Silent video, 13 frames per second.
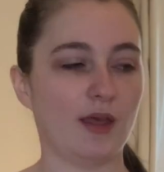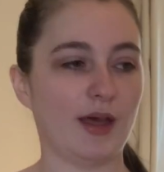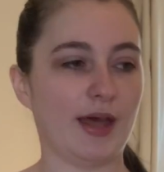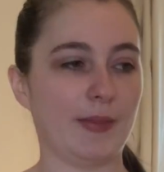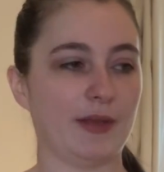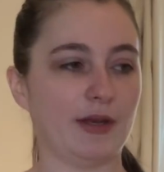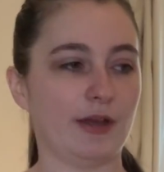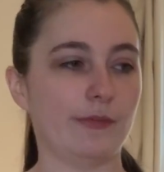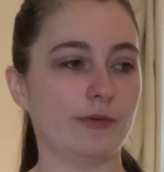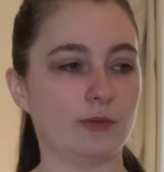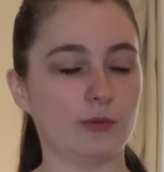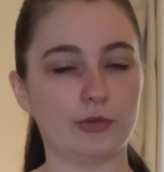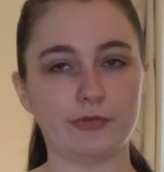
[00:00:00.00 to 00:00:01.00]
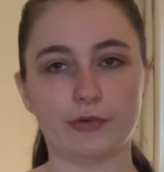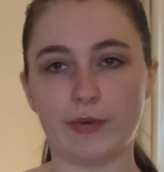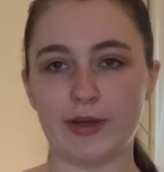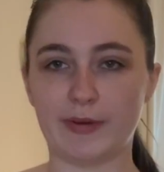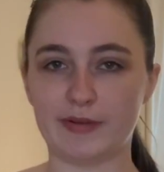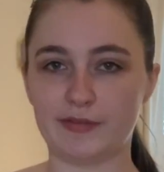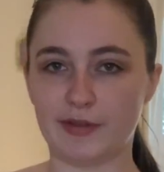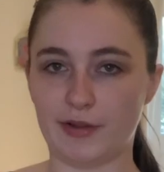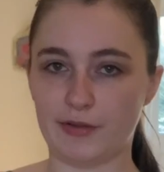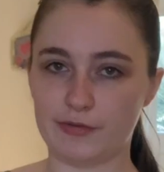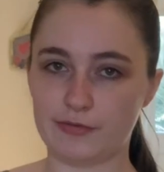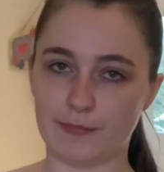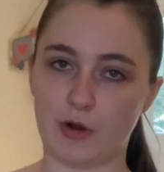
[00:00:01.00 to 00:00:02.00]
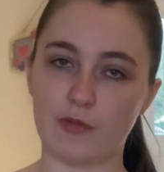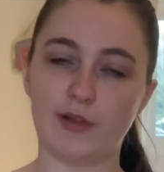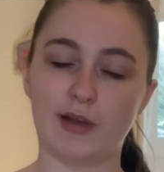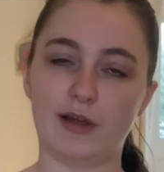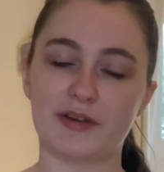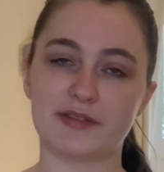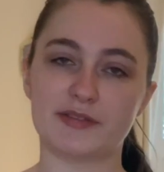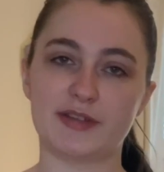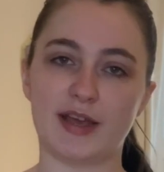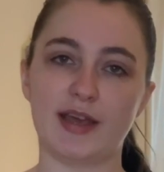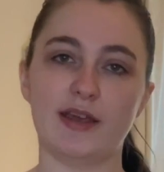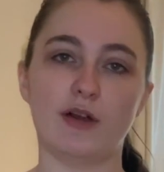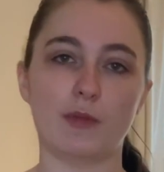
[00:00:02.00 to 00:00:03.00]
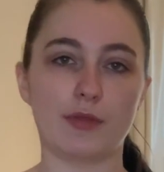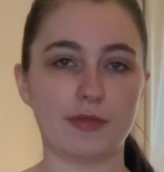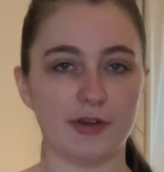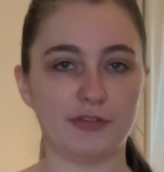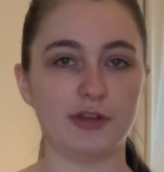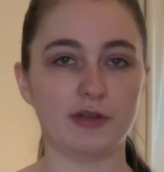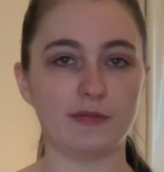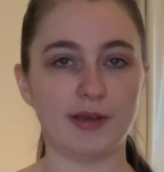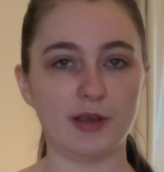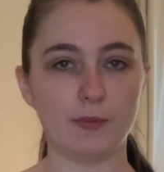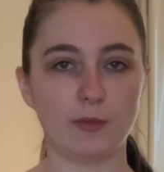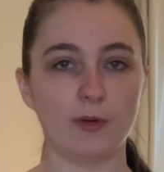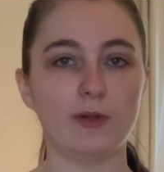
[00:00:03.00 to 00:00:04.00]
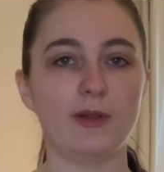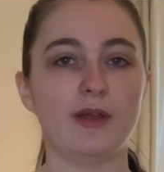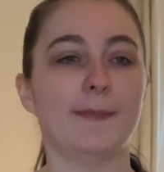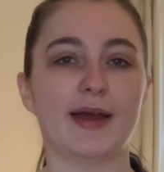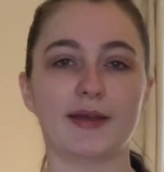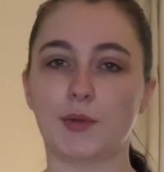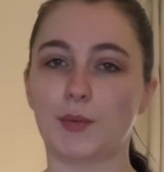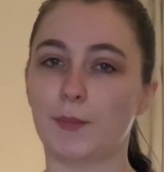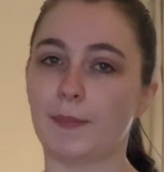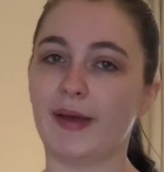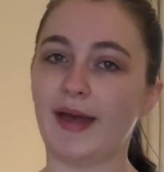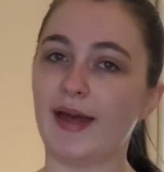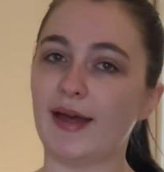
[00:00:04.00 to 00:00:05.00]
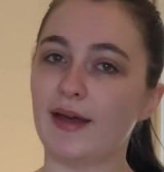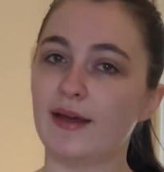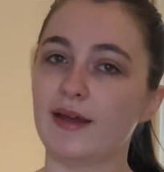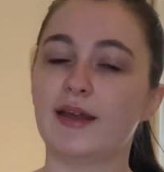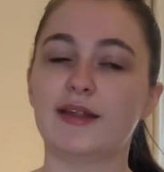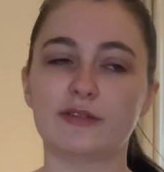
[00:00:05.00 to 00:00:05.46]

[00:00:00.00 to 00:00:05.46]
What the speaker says: and then I will also weigh myself on the last day, on the 30th of April, and compare.